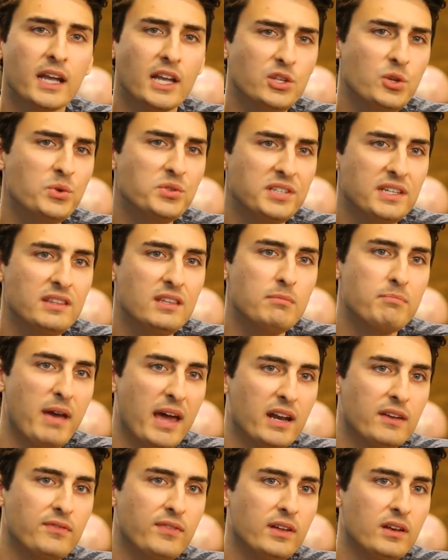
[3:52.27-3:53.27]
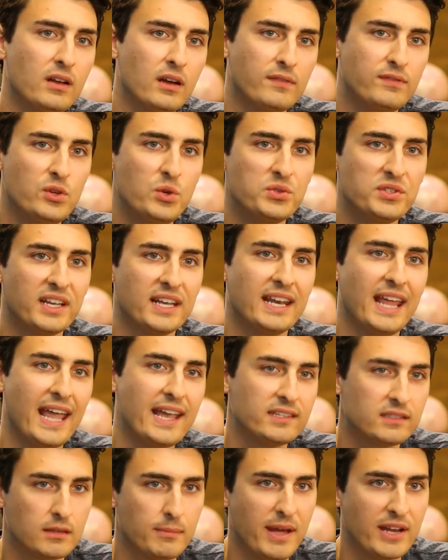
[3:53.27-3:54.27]
Can you see the benefit of using an
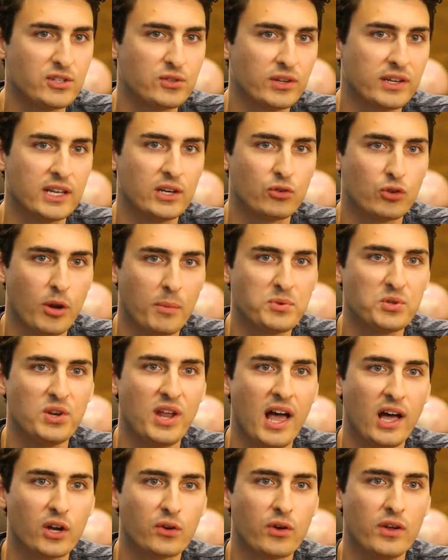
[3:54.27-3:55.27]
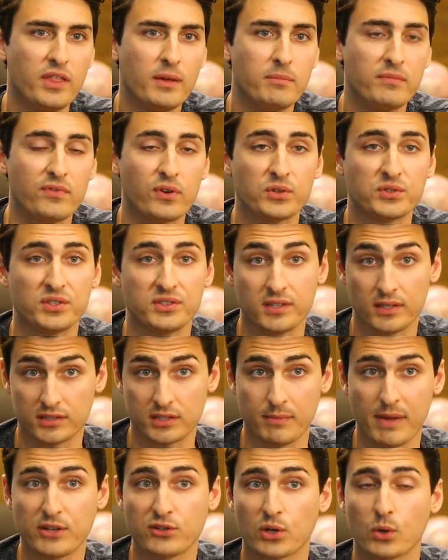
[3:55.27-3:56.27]
asymmetric encryption algorithm versus a
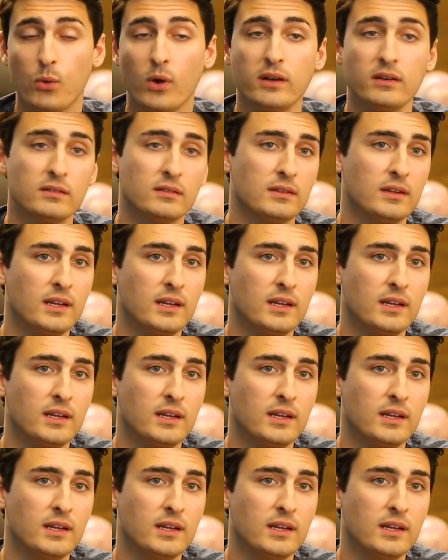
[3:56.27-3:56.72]
symmetric one?